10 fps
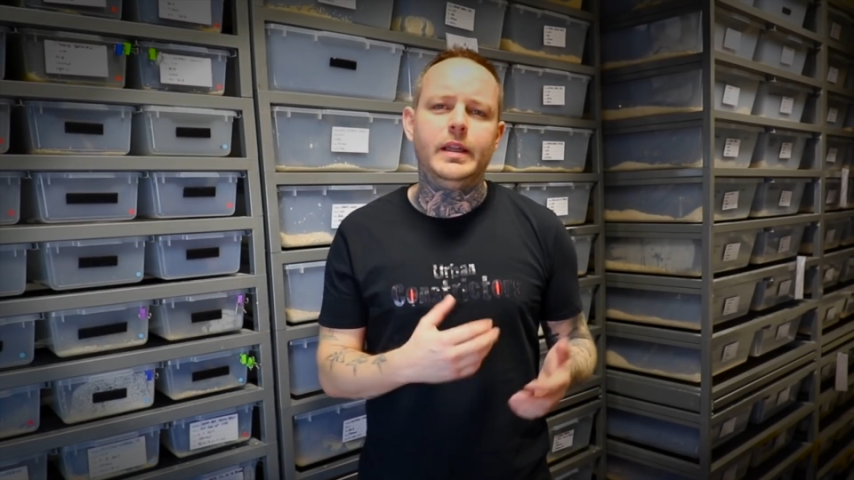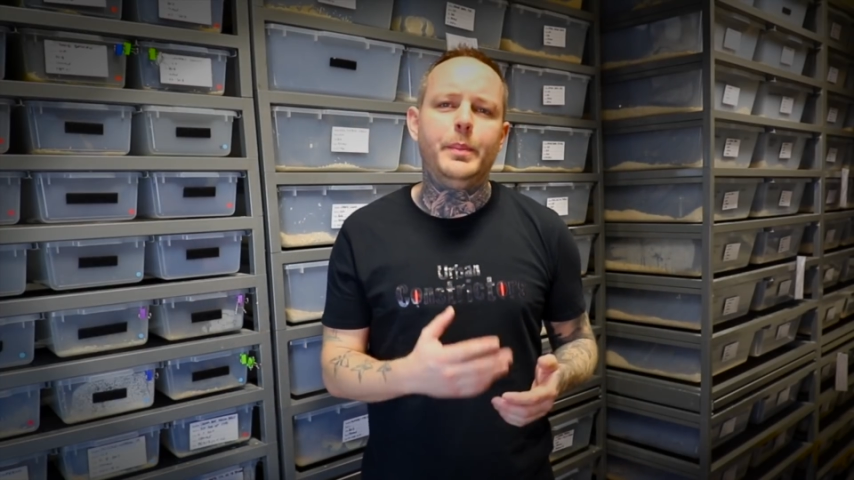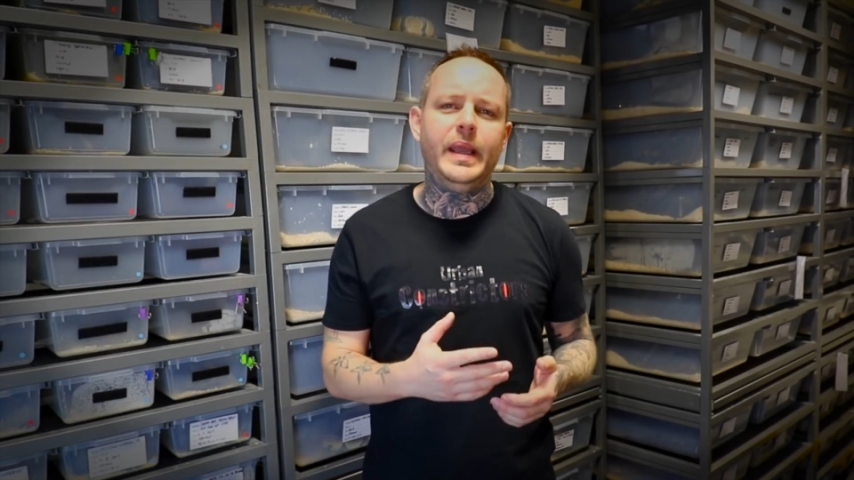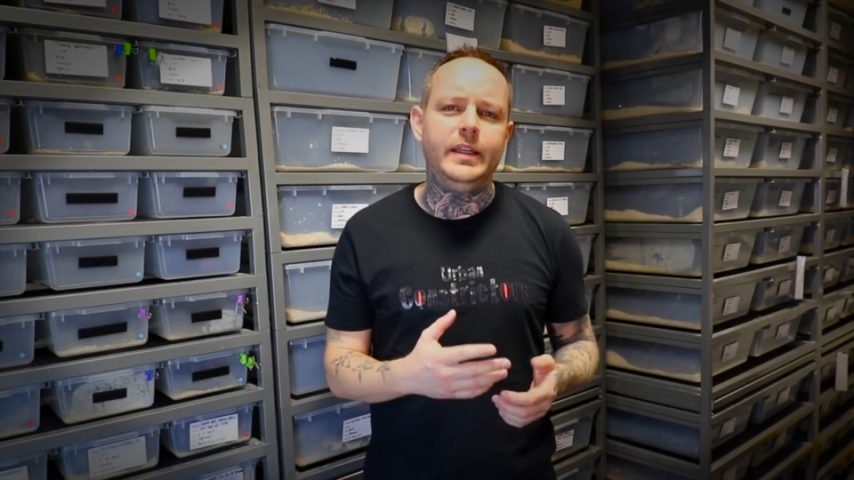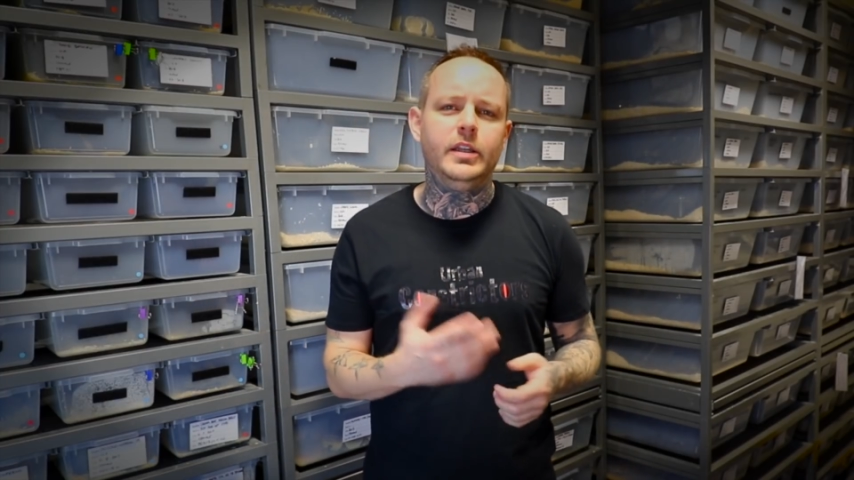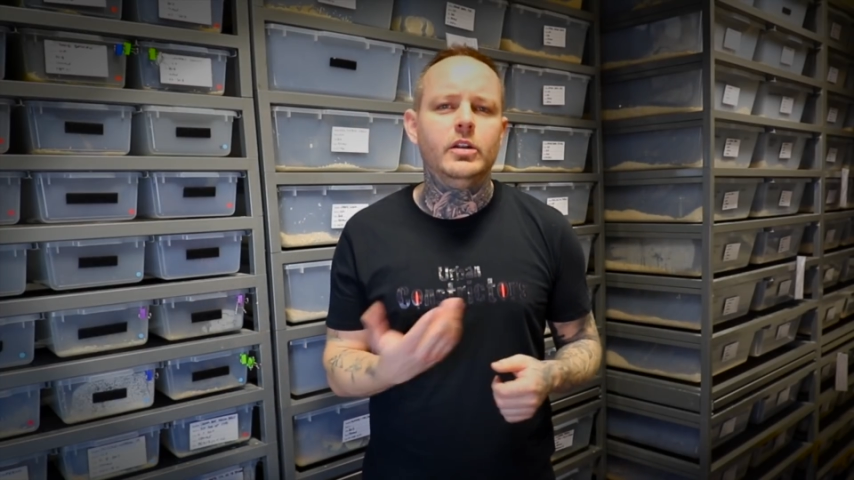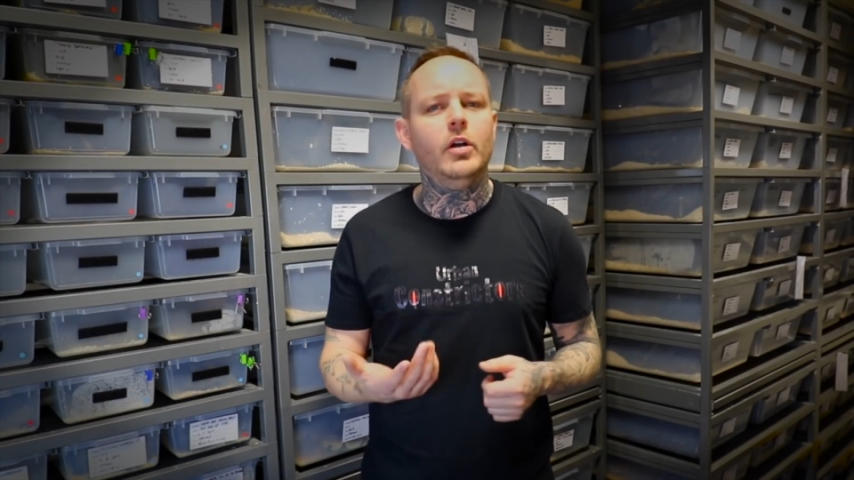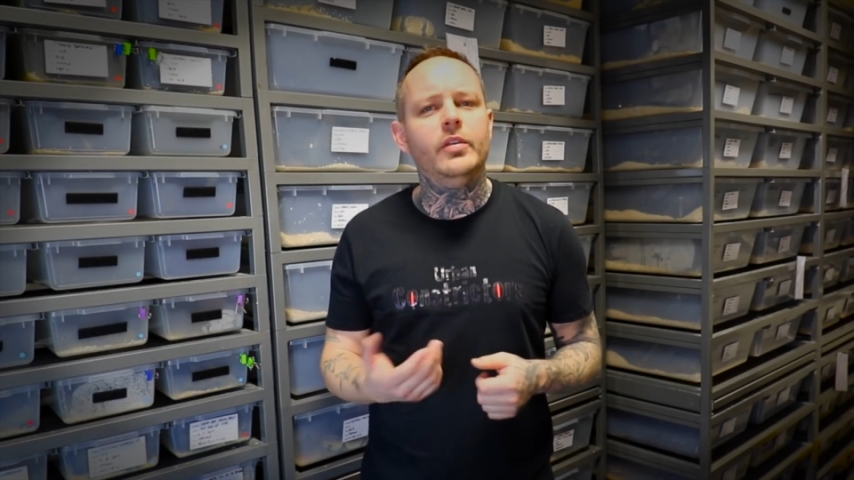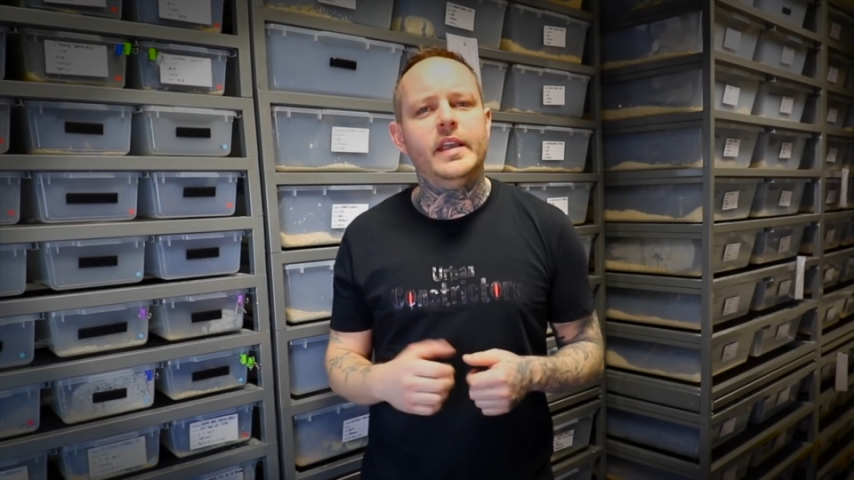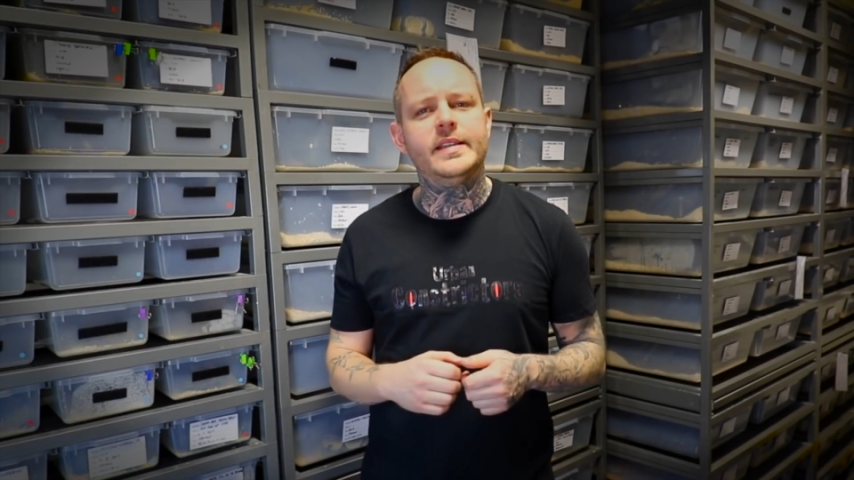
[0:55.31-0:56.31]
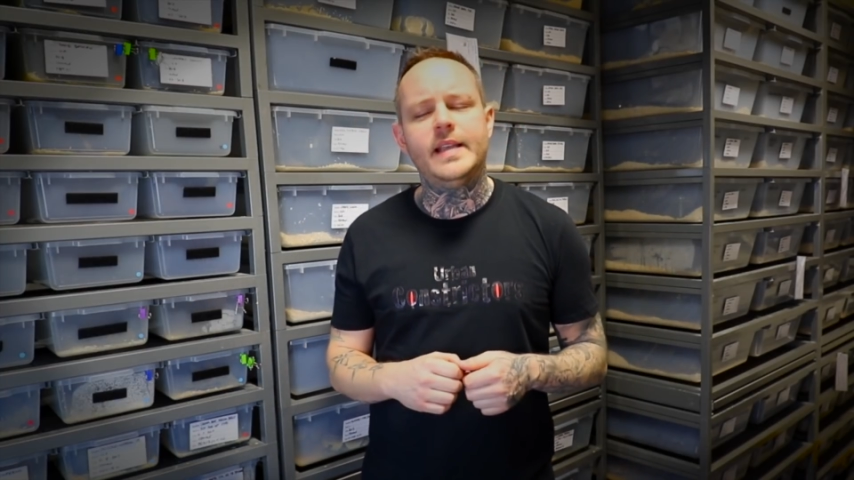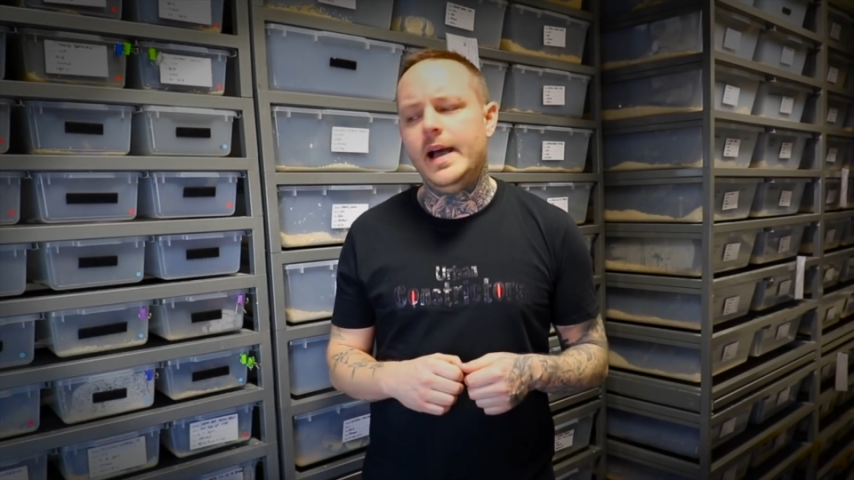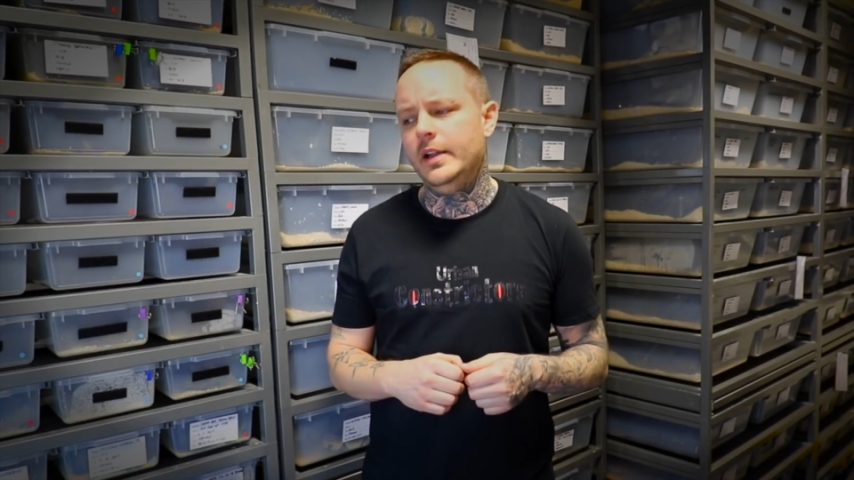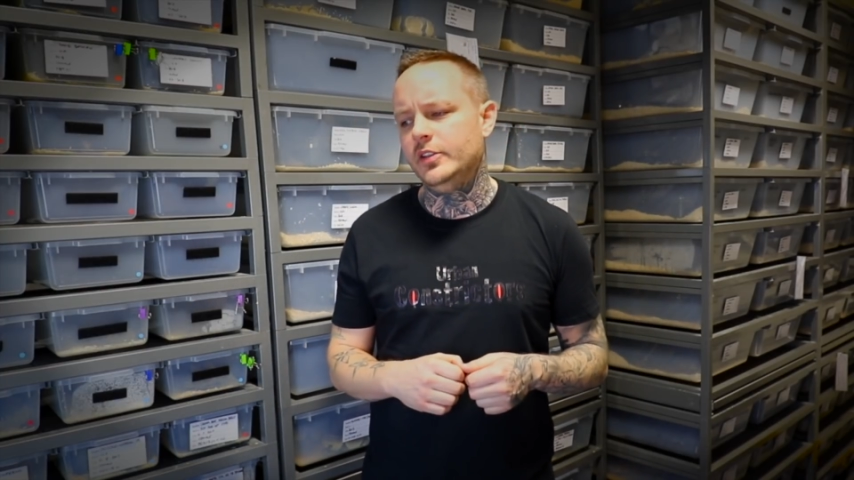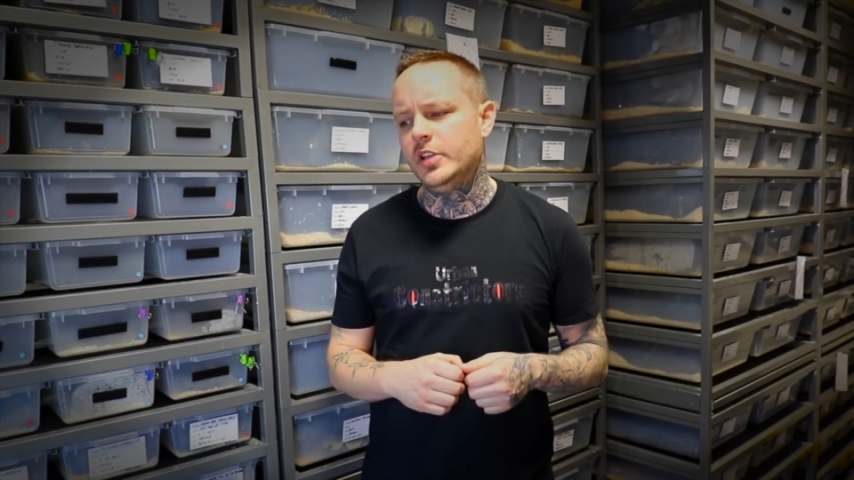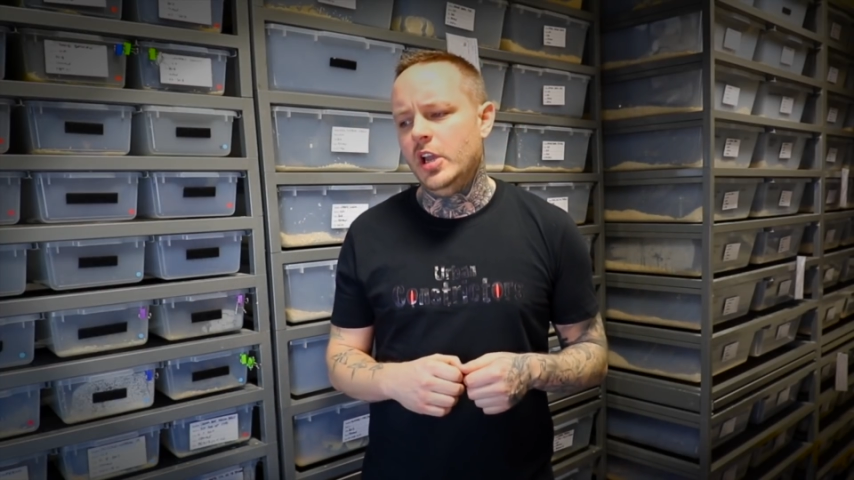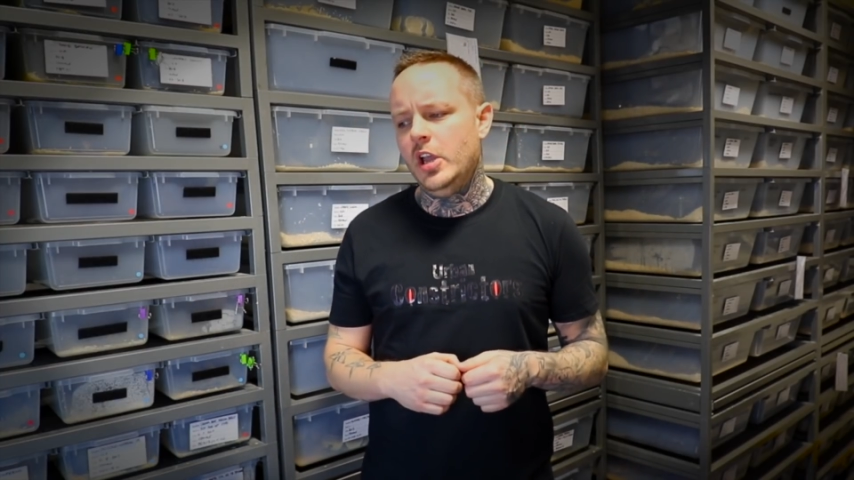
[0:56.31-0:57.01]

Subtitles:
opinion on this, and